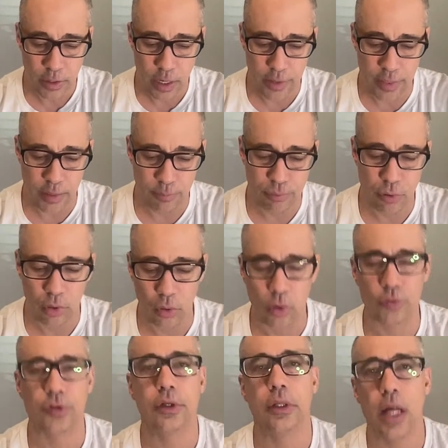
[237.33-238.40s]
And then
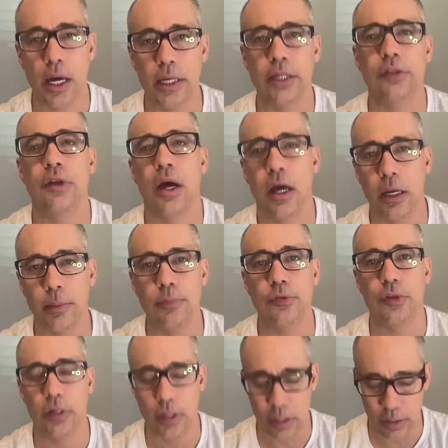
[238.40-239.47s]
prolonged clotting
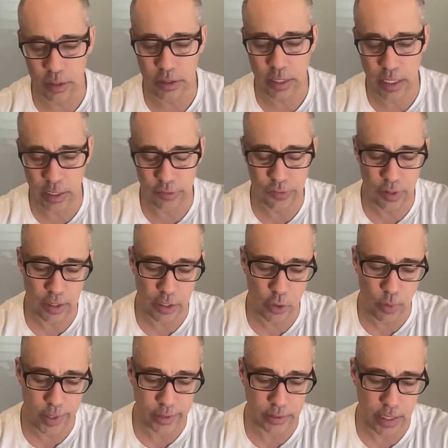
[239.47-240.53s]
times indicates a
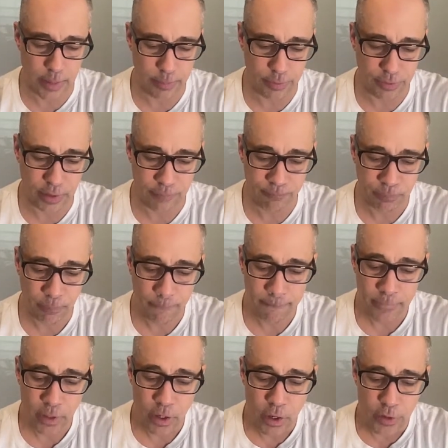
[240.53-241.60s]
coagulopathy.
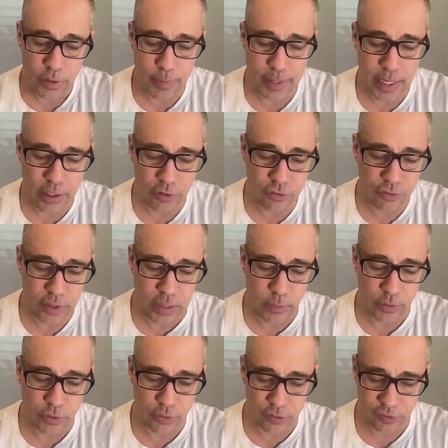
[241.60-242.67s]
They began treating
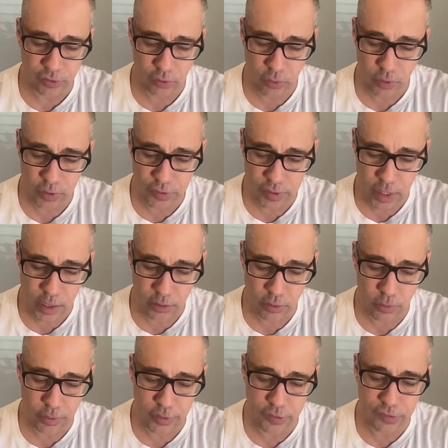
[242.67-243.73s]
with crystalloids,
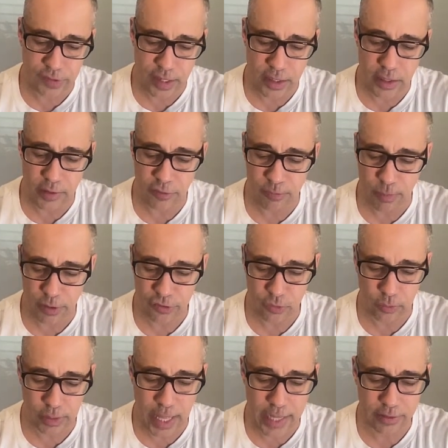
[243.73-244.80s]
colloids, sedatives,
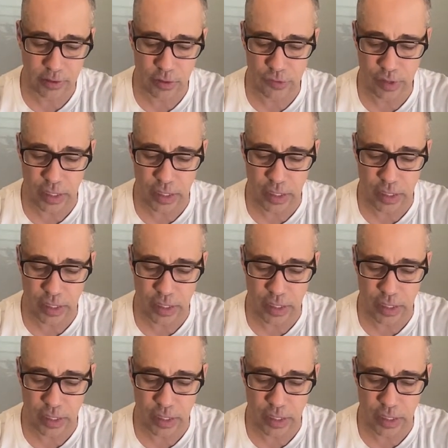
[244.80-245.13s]
muscle relaxants,